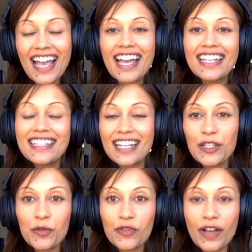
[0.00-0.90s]
and then
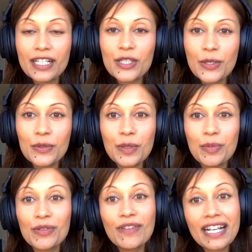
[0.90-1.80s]
you fine-tuned and
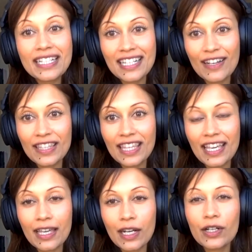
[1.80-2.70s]
perfected
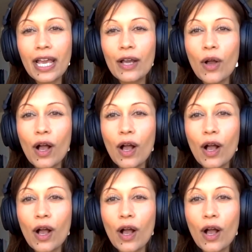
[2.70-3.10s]
everything and are now